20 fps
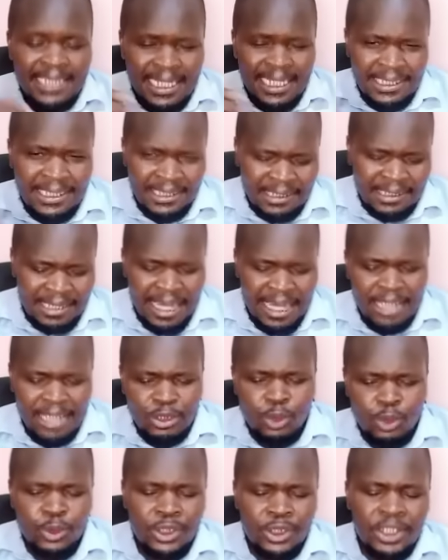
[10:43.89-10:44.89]
just
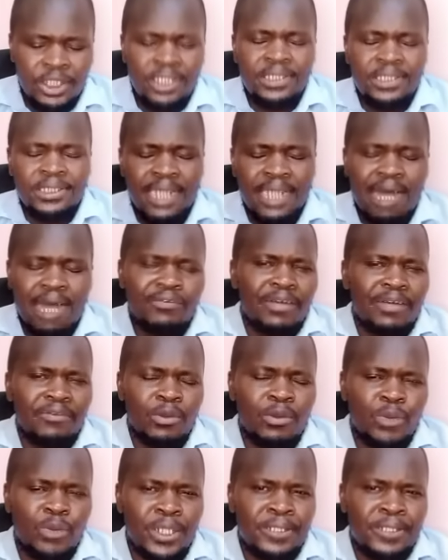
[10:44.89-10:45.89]
trying to chase after
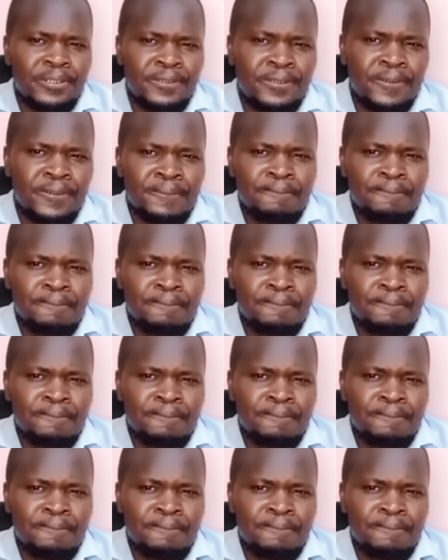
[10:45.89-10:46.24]
the wind.